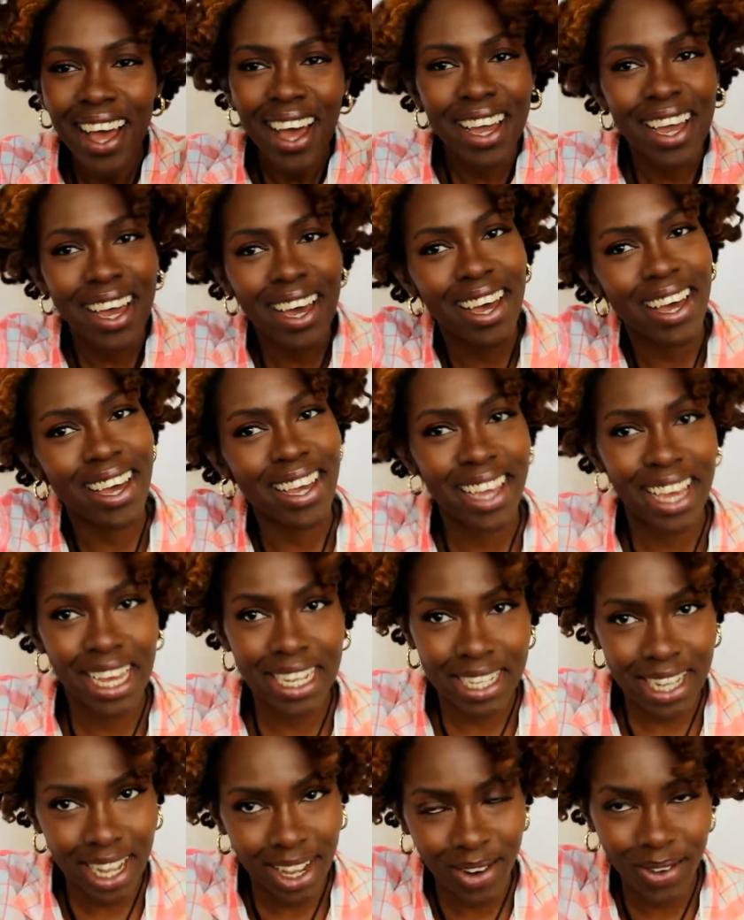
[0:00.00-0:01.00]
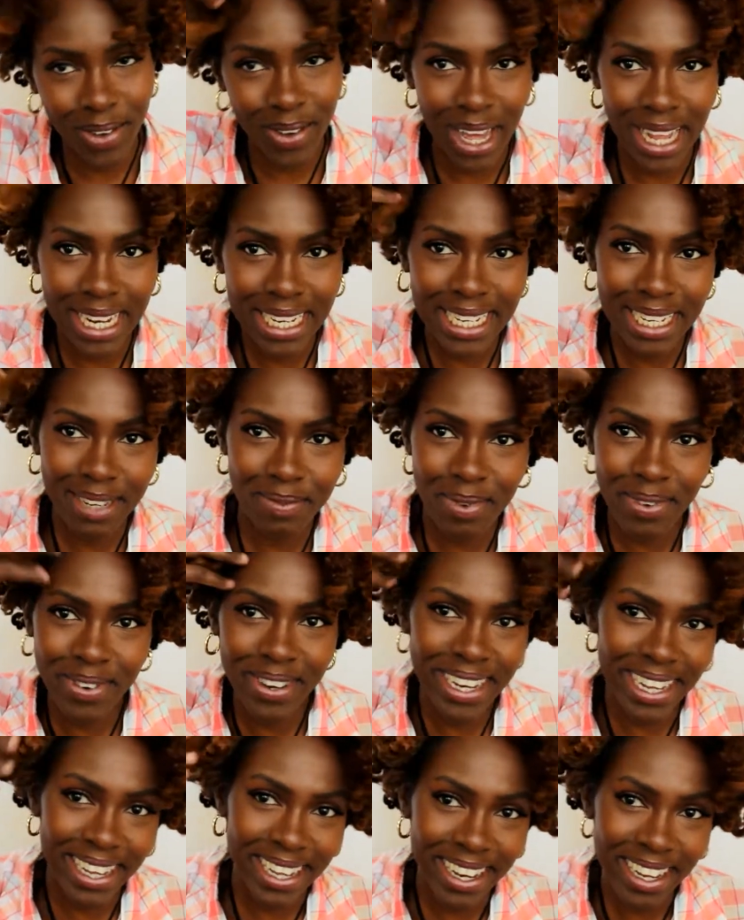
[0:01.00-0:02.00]
yes, I know I need to be
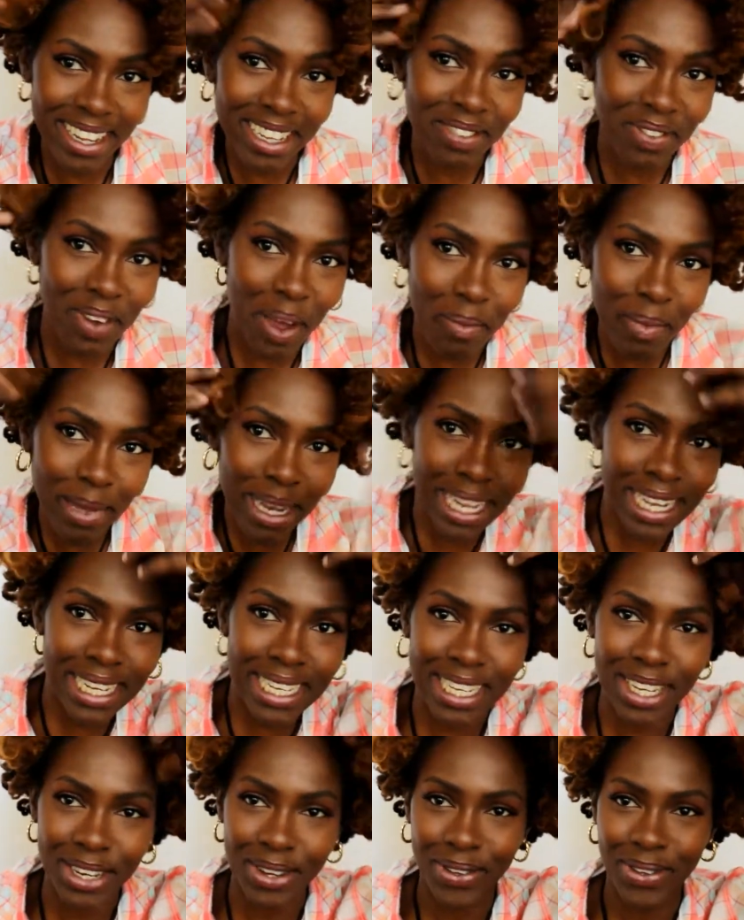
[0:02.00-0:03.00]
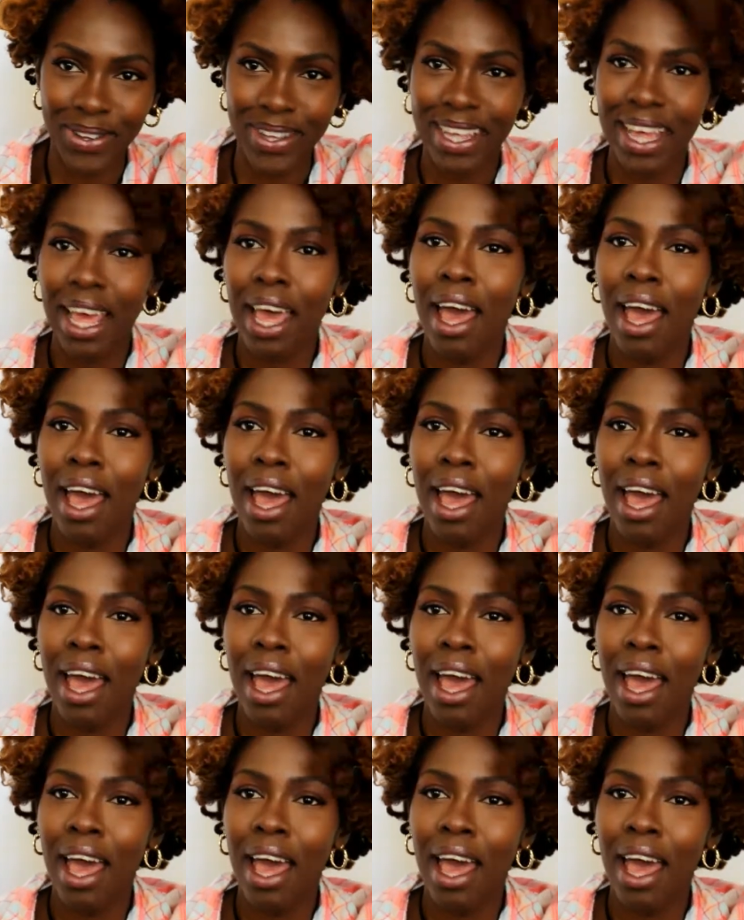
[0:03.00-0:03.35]
ridiculous for a minute, you know.